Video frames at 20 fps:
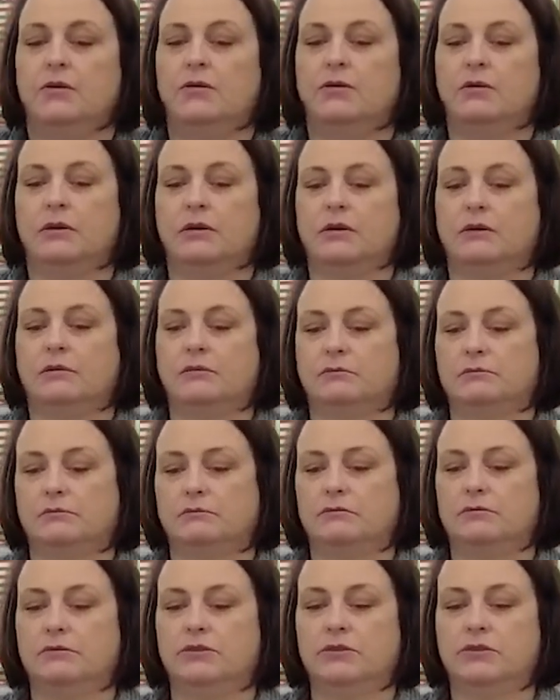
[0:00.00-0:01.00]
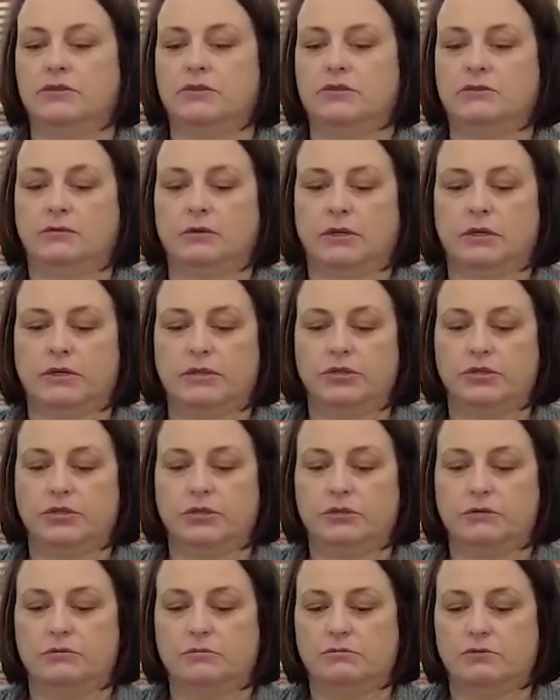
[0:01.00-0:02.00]
or
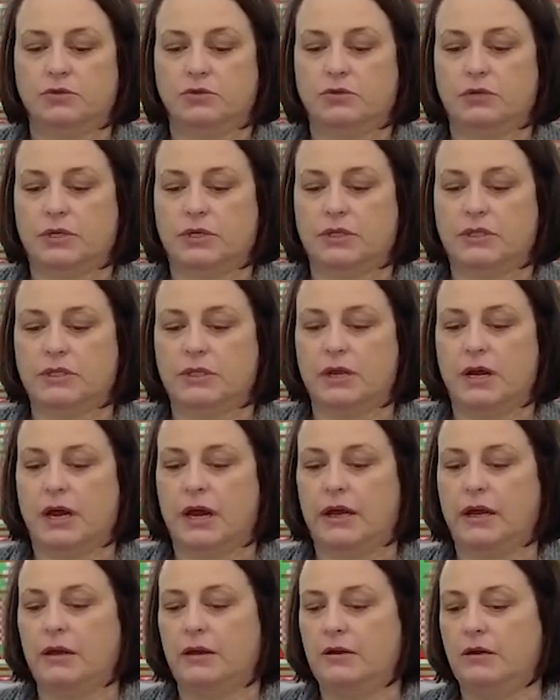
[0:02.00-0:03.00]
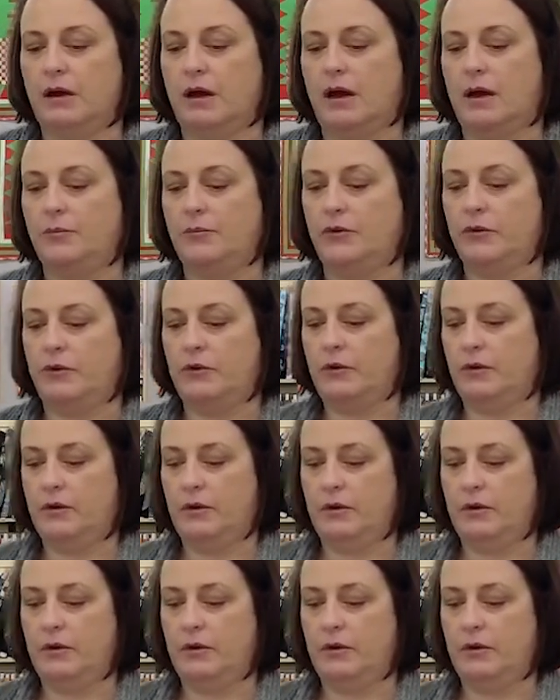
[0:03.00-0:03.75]
storage tricks that I can adopt?